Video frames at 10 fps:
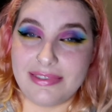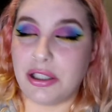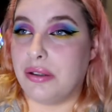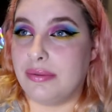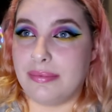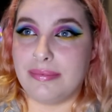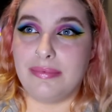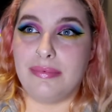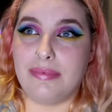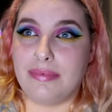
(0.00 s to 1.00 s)
don't
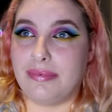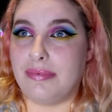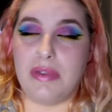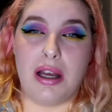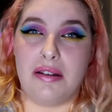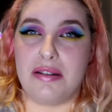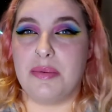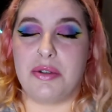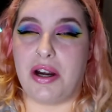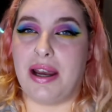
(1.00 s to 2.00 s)

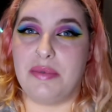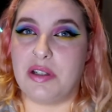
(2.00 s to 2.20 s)
unsubscribe